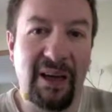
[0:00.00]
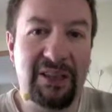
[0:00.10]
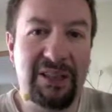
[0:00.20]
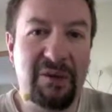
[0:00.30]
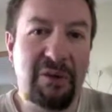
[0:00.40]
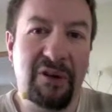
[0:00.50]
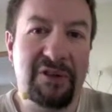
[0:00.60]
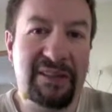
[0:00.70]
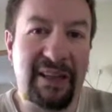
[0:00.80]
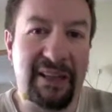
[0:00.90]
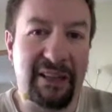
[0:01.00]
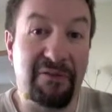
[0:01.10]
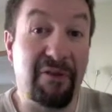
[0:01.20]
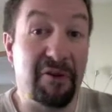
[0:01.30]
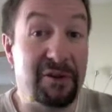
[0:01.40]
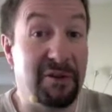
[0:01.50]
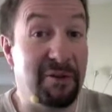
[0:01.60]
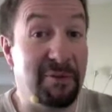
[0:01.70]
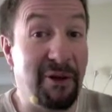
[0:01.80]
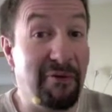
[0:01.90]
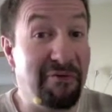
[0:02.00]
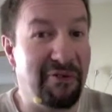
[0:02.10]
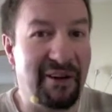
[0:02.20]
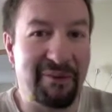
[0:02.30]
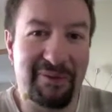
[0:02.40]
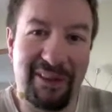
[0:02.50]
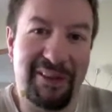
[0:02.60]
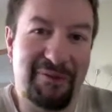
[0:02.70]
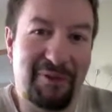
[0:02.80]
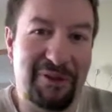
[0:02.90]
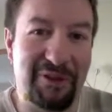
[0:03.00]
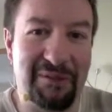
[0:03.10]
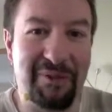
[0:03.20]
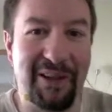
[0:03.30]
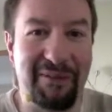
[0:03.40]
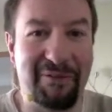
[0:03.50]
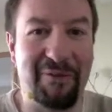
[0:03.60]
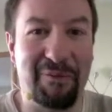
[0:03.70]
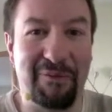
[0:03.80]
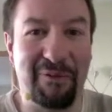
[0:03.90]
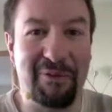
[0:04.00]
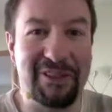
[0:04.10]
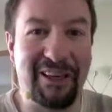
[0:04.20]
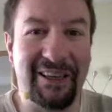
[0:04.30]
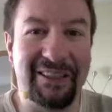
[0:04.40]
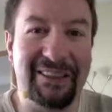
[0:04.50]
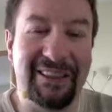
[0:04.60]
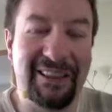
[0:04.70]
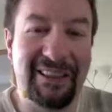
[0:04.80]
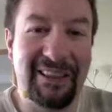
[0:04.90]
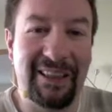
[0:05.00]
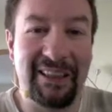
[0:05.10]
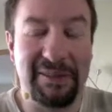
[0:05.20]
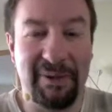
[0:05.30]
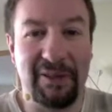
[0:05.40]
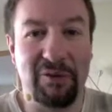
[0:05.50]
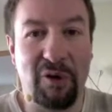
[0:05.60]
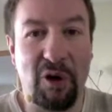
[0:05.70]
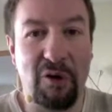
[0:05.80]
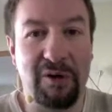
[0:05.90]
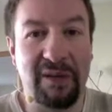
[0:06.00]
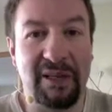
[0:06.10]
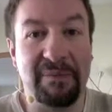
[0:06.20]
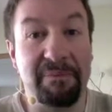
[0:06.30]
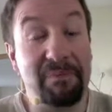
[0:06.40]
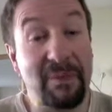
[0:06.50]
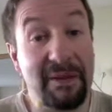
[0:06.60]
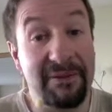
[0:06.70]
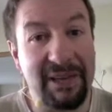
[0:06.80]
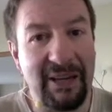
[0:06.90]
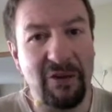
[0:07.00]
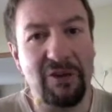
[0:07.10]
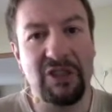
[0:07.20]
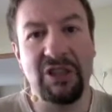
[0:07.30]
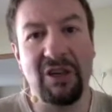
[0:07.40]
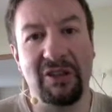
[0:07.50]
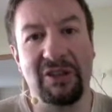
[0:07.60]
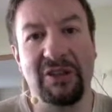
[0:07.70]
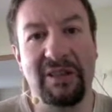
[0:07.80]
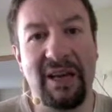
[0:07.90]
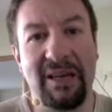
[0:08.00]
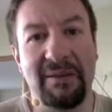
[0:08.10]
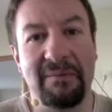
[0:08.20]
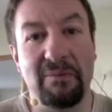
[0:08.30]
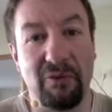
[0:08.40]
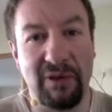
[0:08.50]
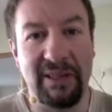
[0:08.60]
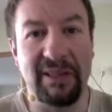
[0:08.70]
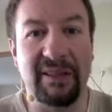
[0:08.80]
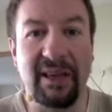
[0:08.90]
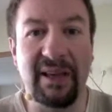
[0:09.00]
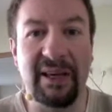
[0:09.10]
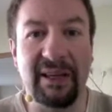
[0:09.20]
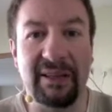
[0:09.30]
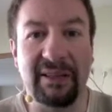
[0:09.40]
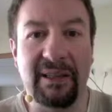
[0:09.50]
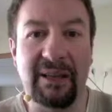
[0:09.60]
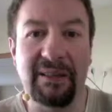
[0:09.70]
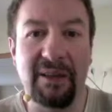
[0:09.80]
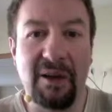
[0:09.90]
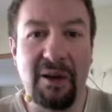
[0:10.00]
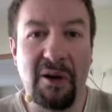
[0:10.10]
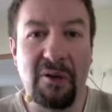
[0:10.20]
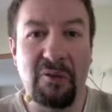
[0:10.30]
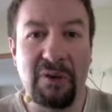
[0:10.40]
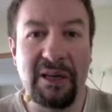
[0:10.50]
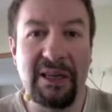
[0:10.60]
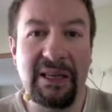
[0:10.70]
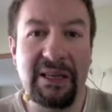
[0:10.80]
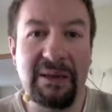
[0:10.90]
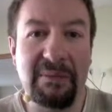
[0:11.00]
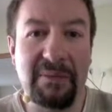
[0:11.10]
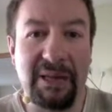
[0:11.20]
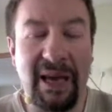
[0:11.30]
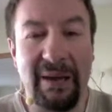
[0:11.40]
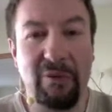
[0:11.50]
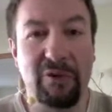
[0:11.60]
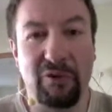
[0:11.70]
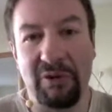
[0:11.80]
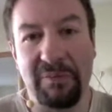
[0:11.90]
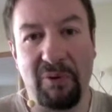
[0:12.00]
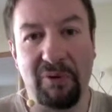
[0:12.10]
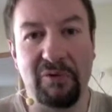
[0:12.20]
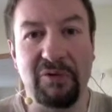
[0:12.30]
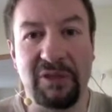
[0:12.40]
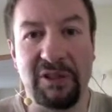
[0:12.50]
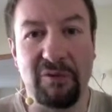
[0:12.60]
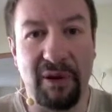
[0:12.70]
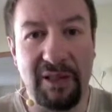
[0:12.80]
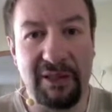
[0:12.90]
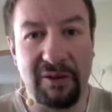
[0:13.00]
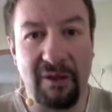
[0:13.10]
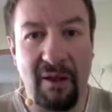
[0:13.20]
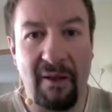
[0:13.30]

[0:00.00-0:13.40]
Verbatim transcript: And she didn't really understand and found this a little bit unfair. That's what you expect from a, from a child. And I explained to her that if the adult in charge can breathe and can really be able to respond to the situation,